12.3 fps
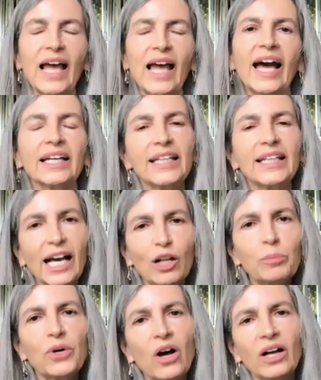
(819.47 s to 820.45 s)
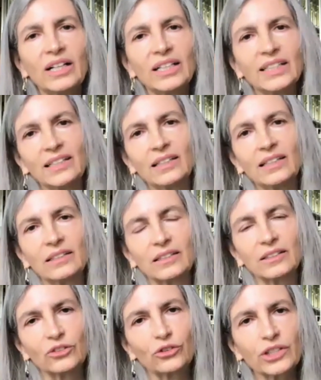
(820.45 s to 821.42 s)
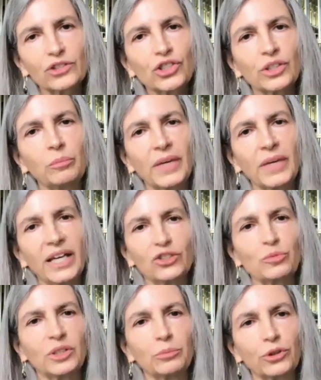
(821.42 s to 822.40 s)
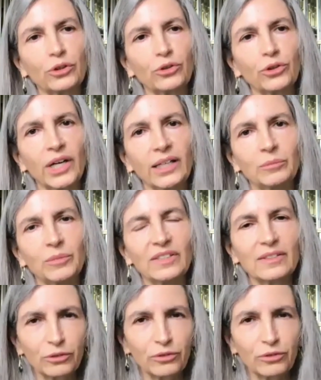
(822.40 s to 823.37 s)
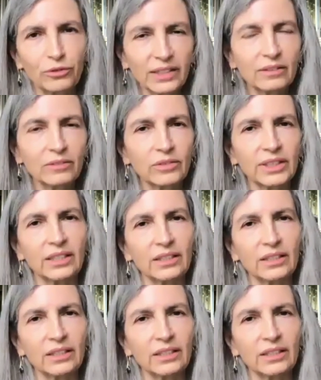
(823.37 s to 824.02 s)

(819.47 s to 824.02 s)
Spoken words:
At Cal Poly, the construction management program is effectively